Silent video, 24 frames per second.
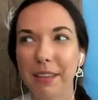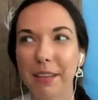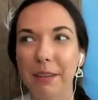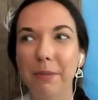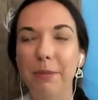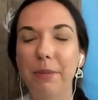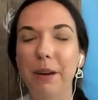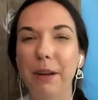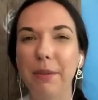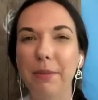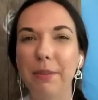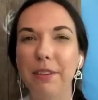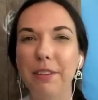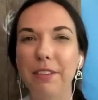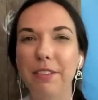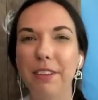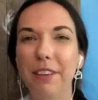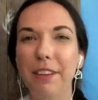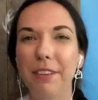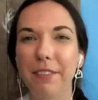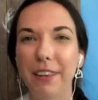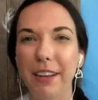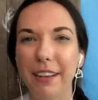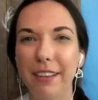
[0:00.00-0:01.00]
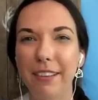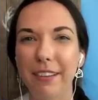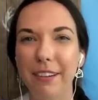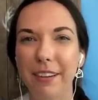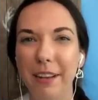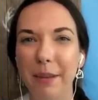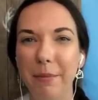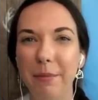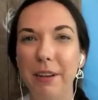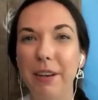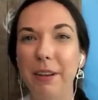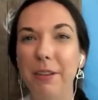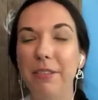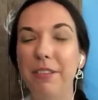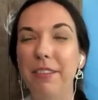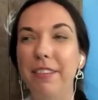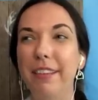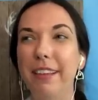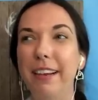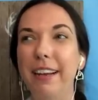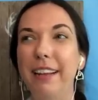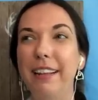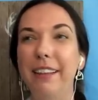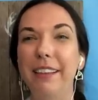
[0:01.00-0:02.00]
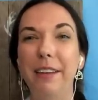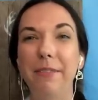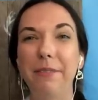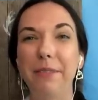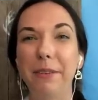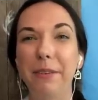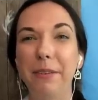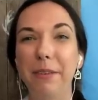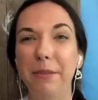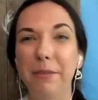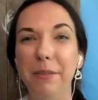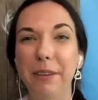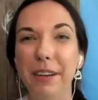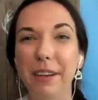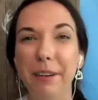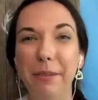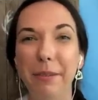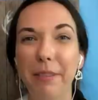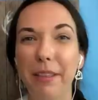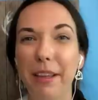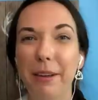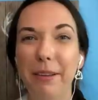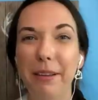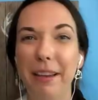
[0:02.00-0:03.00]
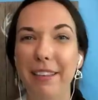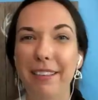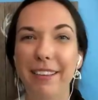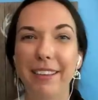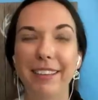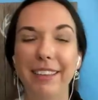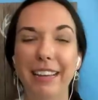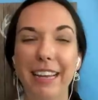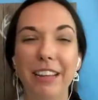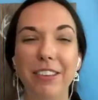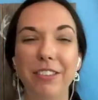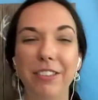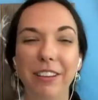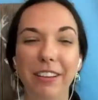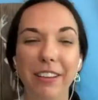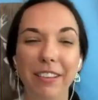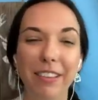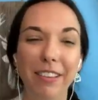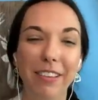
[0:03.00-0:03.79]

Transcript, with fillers: Why wouldn't she have answered him? You know, she said, I love you to Rick without hesitation.